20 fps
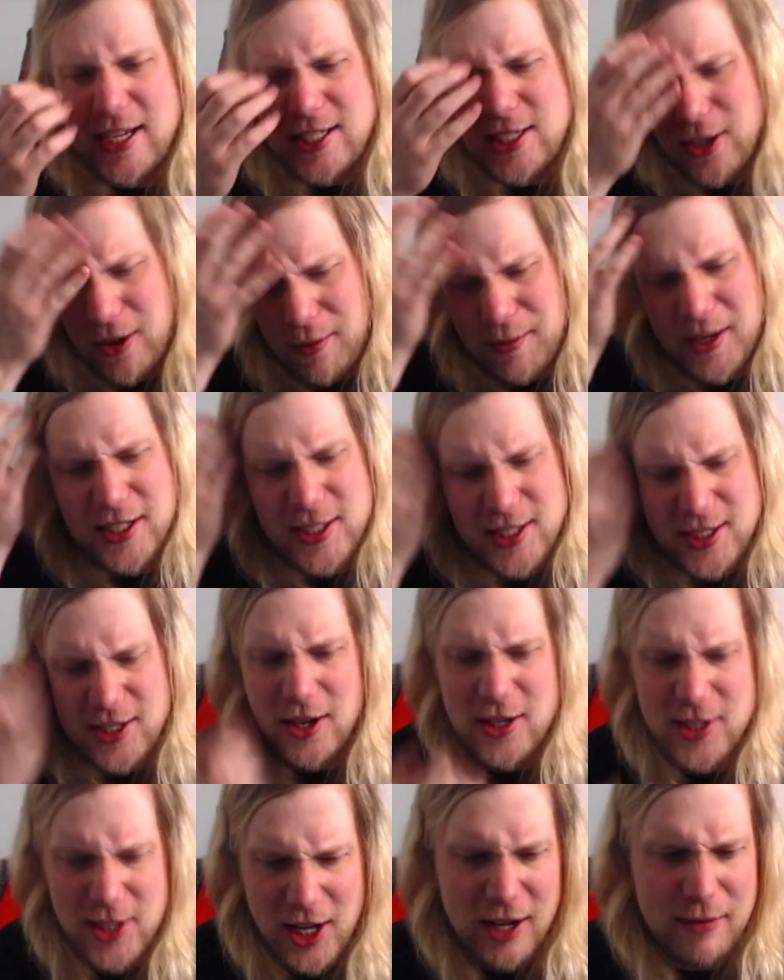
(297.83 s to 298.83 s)
So I'm gonna
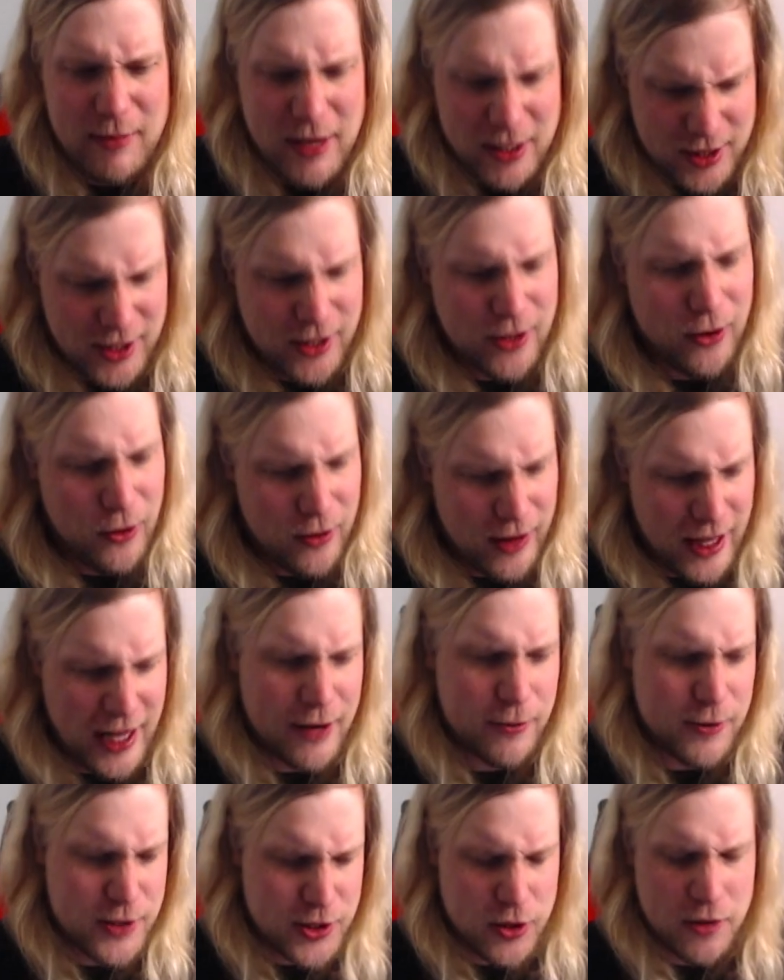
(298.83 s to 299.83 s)
start talking about the goal
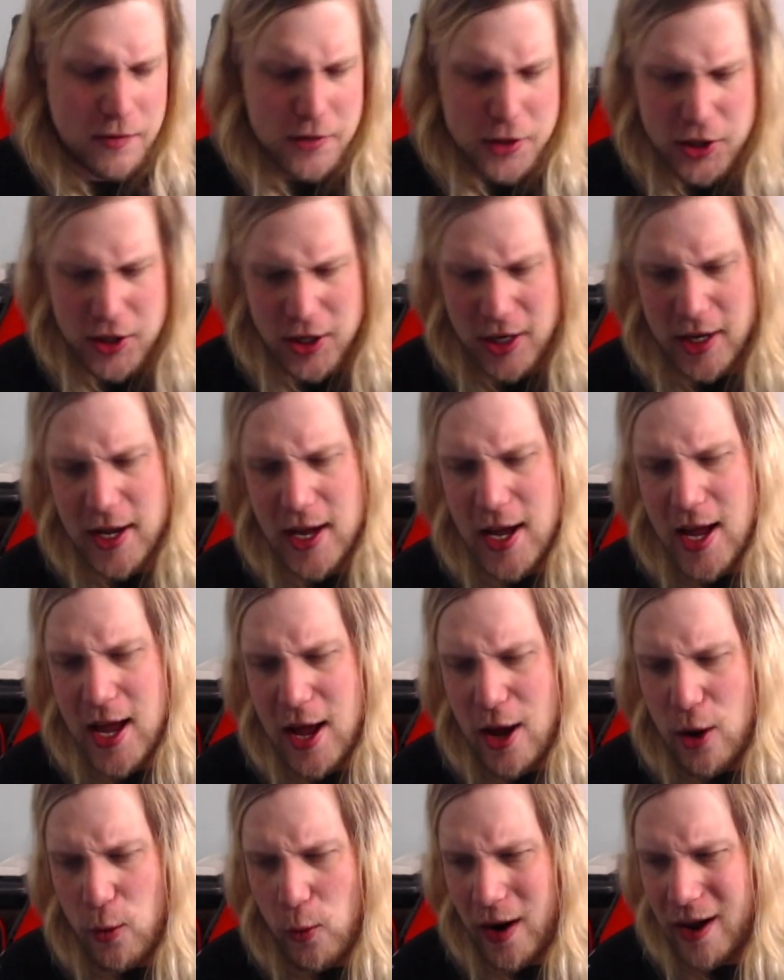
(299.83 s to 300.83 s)
that was overturned.
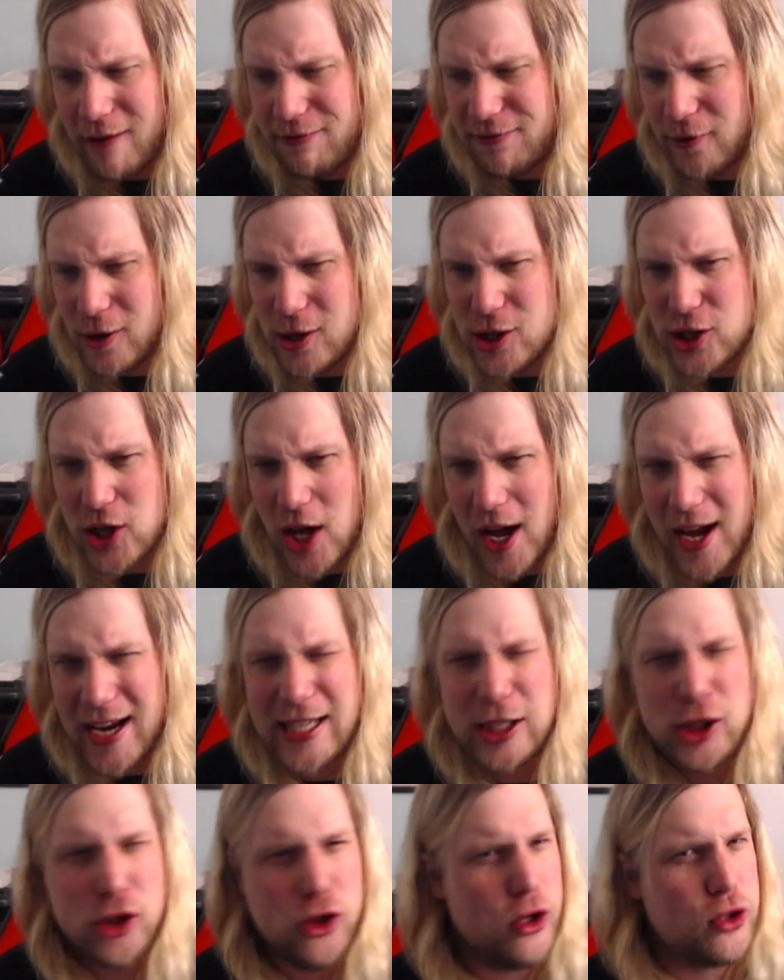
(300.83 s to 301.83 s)
When I first saw it,
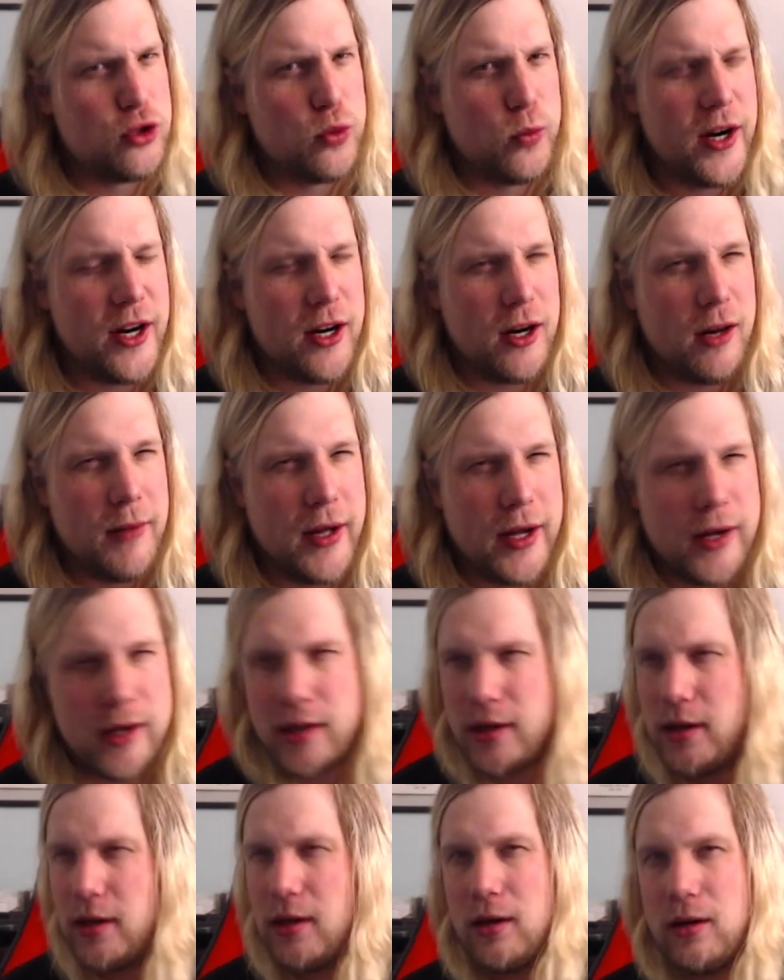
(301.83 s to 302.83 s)
it looked weird. I'm like,
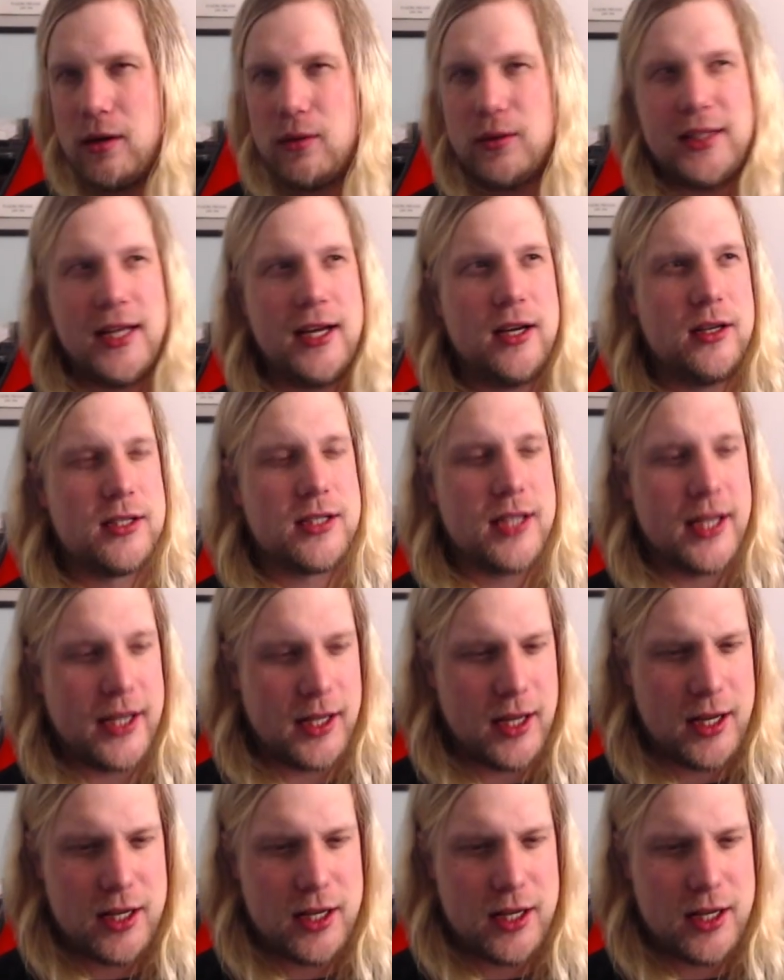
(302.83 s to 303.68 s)
what the hell is like?